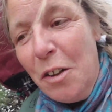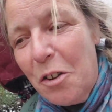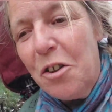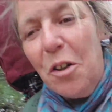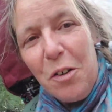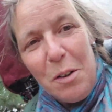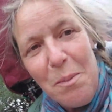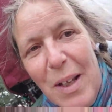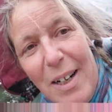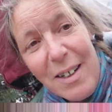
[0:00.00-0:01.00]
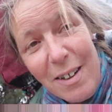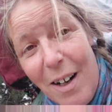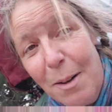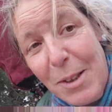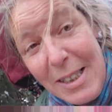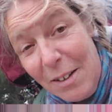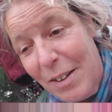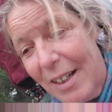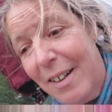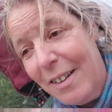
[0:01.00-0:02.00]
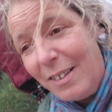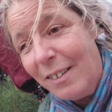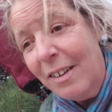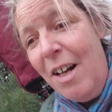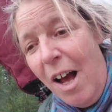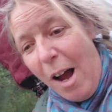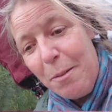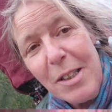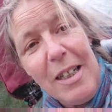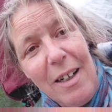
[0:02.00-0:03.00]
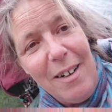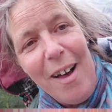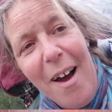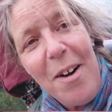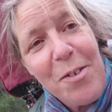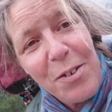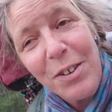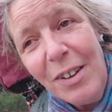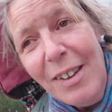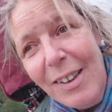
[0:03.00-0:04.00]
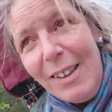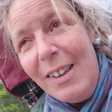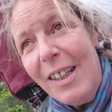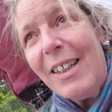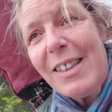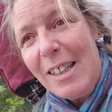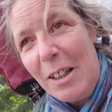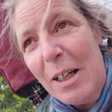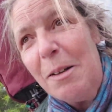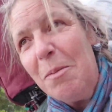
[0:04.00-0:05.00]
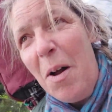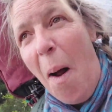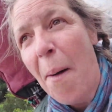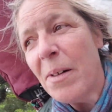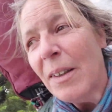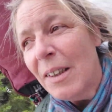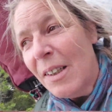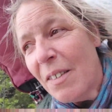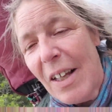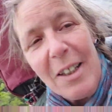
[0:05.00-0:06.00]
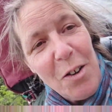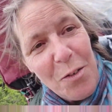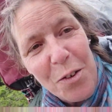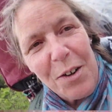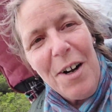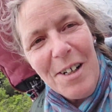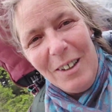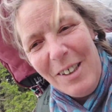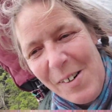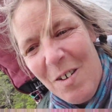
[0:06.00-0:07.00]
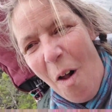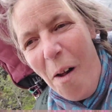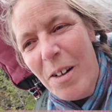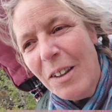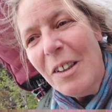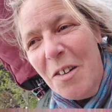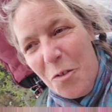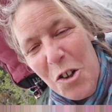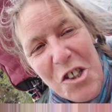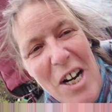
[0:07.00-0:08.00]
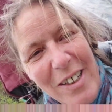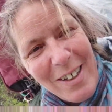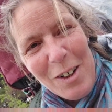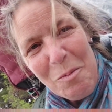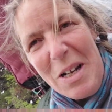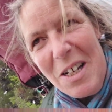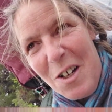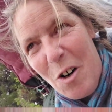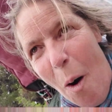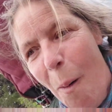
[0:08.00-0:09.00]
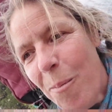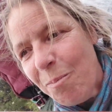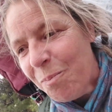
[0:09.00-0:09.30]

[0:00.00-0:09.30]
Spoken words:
to show them that I'm still there, I'm still alive. And I said to him, thank you for checking on me, you know.